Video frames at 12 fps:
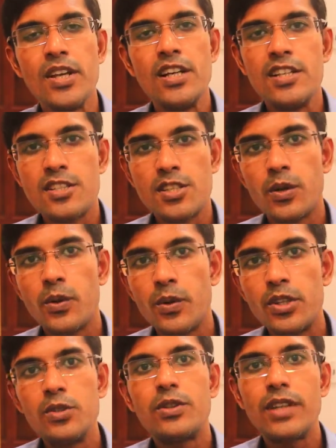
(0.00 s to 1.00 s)
So
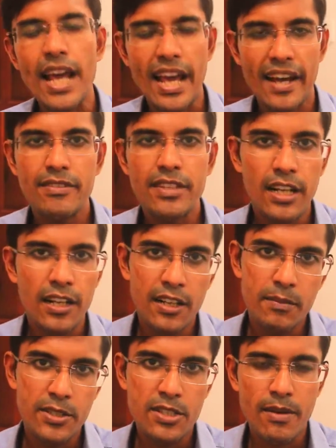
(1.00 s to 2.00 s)
you could have there a little
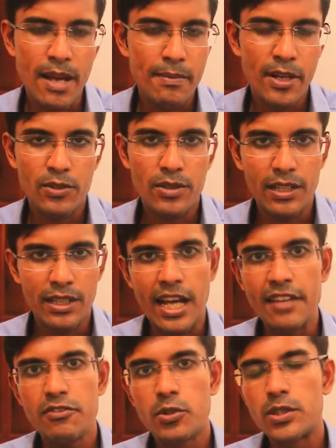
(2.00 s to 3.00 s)
bit about their
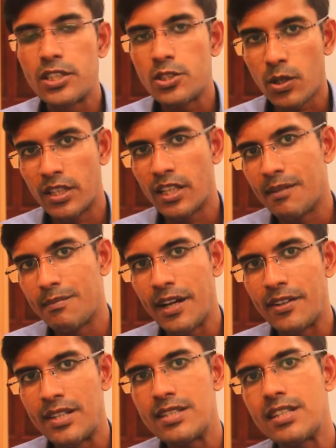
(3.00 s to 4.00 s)
life, what they're talking
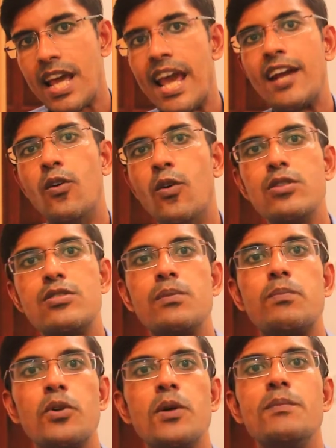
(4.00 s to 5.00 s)
about it, and also
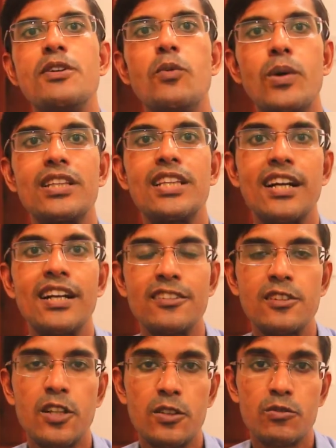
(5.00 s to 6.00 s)
probably what their kind
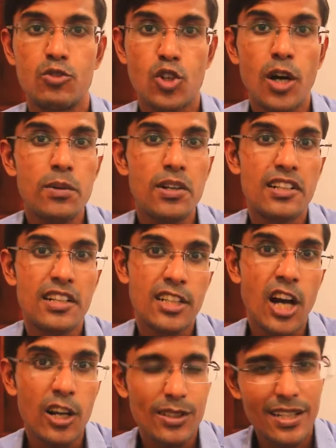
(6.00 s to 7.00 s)
of job-related
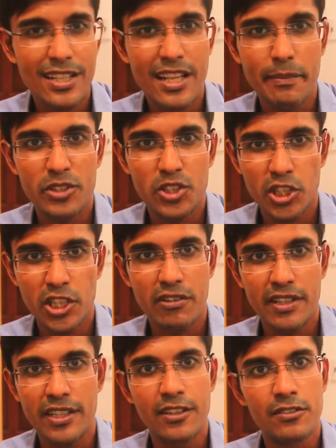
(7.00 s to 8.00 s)
content they've been
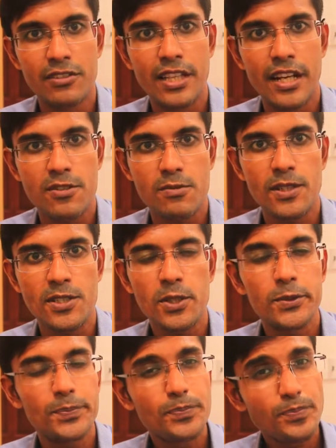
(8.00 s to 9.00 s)
sharing over there as well too.